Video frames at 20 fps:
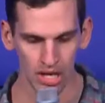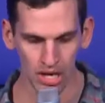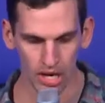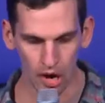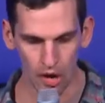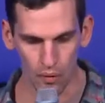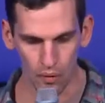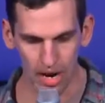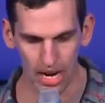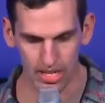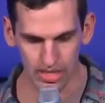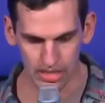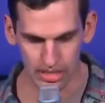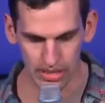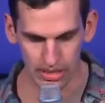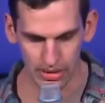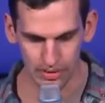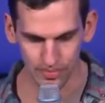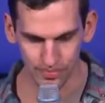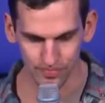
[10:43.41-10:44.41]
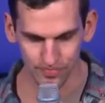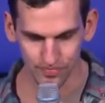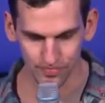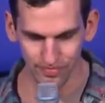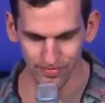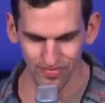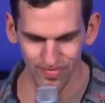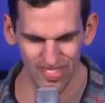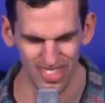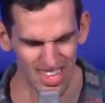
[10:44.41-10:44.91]
around you.
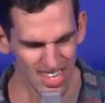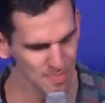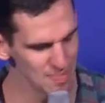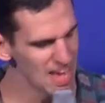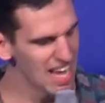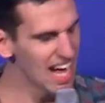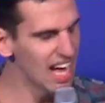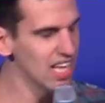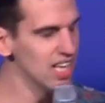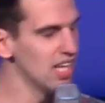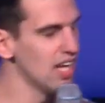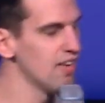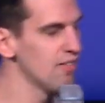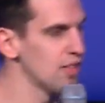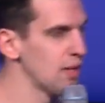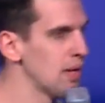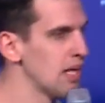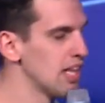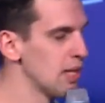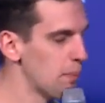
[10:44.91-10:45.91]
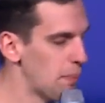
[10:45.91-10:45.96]
Man, I love the, the